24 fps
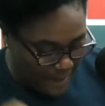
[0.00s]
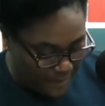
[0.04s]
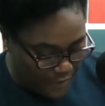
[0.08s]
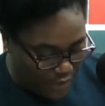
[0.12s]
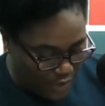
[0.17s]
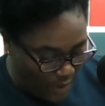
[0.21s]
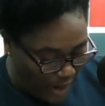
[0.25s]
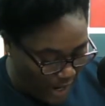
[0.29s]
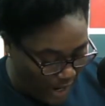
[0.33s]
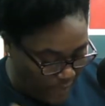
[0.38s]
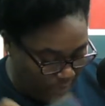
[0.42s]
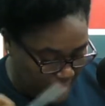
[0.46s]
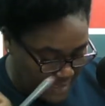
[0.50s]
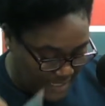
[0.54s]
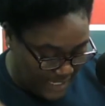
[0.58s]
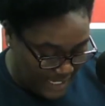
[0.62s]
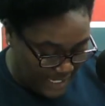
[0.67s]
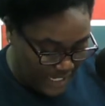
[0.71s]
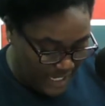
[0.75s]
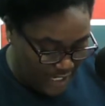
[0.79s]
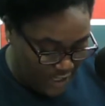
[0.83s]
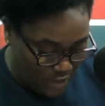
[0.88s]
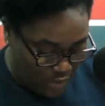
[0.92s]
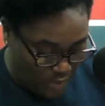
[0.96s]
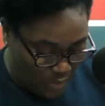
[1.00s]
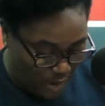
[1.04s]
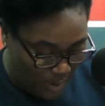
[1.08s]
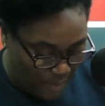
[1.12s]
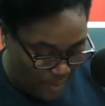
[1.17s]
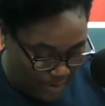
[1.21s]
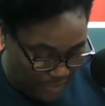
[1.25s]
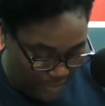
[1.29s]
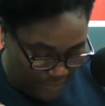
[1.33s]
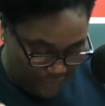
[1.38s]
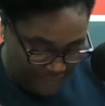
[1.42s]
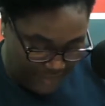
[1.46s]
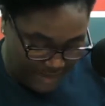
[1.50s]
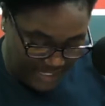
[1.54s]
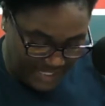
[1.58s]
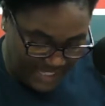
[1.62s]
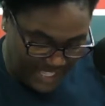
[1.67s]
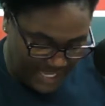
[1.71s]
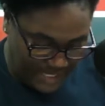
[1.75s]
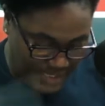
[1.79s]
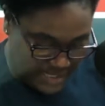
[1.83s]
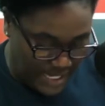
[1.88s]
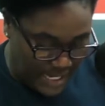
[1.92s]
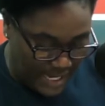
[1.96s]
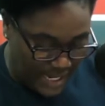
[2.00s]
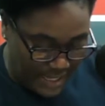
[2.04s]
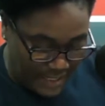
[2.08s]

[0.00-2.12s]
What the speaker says: So I was telling you about the fact that